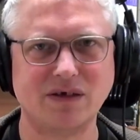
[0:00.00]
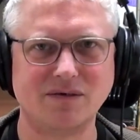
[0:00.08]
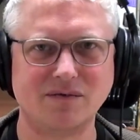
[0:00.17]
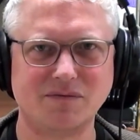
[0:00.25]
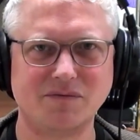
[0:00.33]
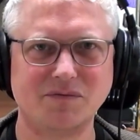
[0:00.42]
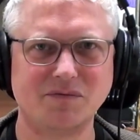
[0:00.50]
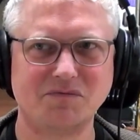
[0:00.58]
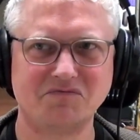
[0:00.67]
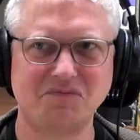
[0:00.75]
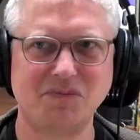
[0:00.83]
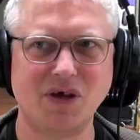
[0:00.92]
my mum
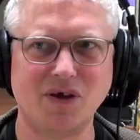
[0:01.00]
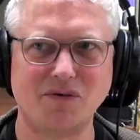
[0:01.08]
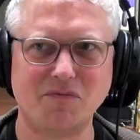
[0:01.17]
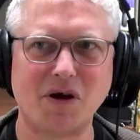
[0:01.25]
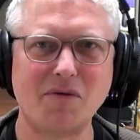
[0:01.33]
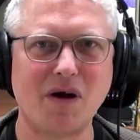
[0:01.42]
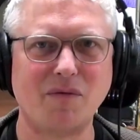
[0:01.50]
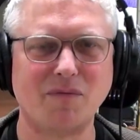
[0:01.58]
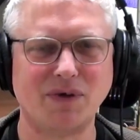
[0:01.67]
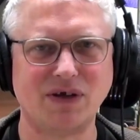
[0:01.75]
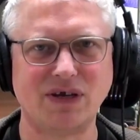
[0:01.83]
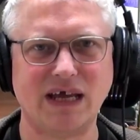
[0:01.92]
could hear and see
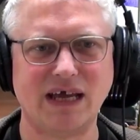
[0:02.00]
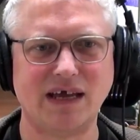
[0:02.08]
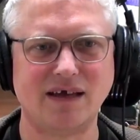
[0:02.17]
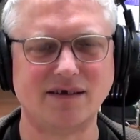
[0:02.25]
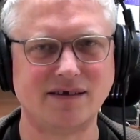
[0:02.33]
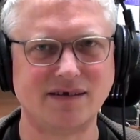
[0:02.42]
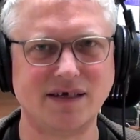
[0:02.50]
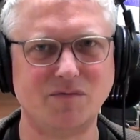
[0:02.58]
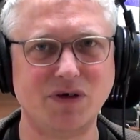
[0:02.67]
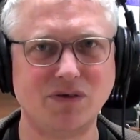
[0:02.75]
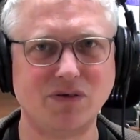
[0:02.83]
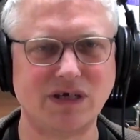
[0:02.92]
beauty in.
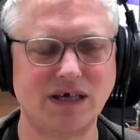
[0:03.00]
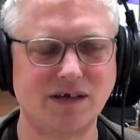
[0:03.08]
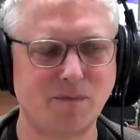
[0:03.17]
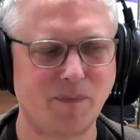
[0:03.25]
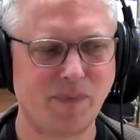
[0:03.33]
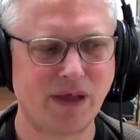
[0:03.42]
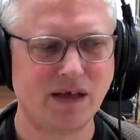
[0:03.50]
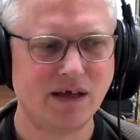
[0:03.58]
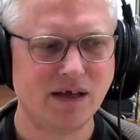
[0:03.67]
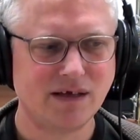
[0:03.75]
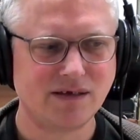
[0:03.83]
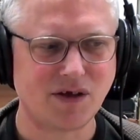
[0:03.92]
So
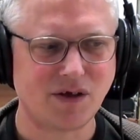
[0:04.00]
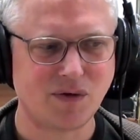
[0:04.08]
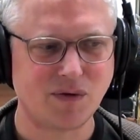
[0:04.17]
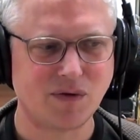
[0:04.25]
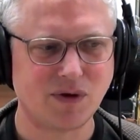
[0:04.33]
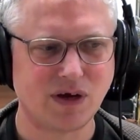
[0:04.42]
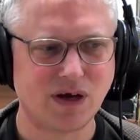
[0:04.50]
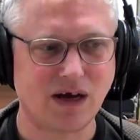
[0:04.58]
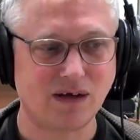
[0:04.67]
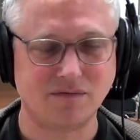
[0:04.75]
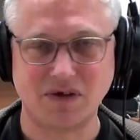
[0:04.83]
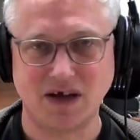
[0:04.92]
I sat
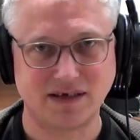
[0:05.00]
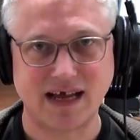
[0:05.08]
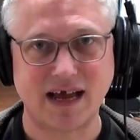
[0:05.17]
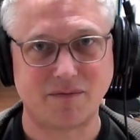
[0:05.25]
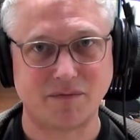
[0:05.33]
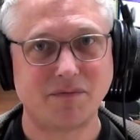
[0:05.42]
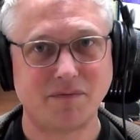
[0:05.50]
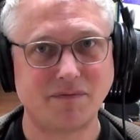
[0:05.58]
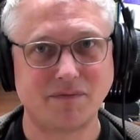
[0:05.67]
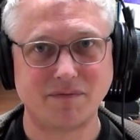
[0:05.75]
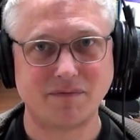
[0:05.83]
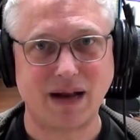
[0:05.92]
playing, and
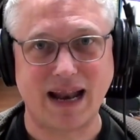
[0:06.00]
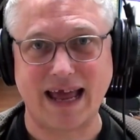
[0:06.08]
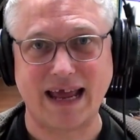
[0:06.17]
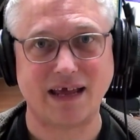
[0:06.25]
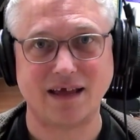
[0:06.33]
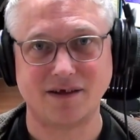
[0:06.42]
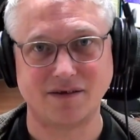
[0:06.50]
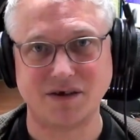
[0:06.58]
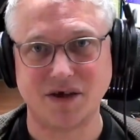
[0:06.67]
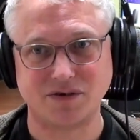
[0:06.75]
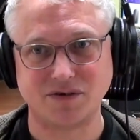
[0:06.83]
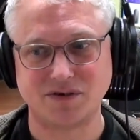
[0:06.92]
I'm sat
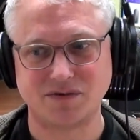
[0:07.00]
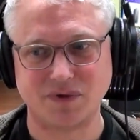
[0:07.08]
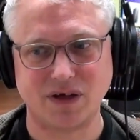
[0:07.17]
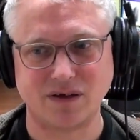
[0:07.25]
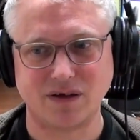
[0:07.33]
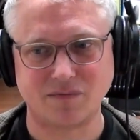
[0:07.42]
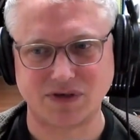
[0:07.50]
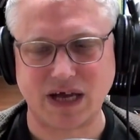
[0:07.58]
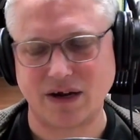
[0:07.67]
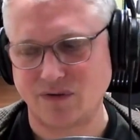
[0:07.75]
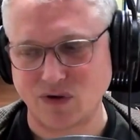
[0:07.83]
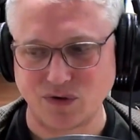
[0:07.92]
in a recording studio here,
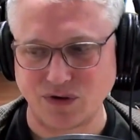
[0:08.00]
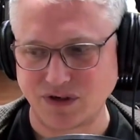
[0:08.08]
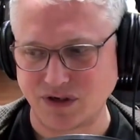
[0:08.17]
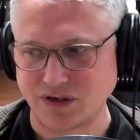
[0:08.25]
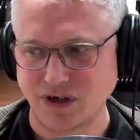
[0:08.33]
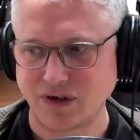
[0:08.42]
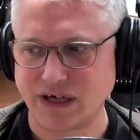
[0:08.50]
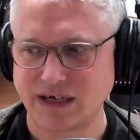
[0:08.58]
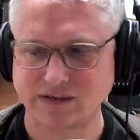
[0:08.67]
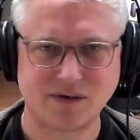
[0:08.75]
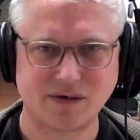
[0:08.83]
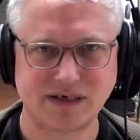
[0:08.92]
so I sat making
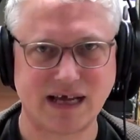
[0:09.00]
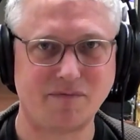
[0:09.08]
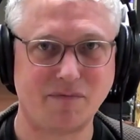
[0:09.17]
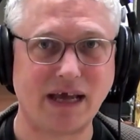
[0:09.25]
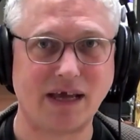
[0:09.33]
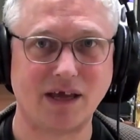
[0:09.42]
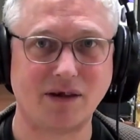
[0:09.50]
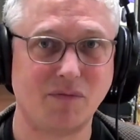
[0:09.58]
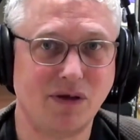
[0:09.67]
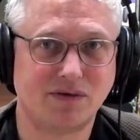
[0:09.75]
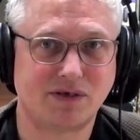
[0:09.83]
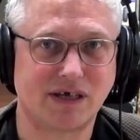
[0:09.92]
music because
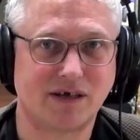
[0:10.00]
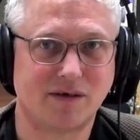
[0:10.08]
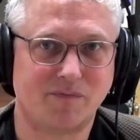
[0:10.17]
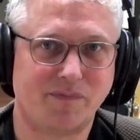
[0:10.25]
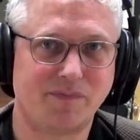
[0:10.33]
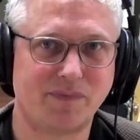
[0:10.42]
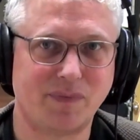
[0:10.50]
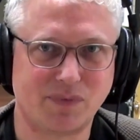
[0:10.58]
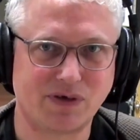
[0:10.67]
that's what I do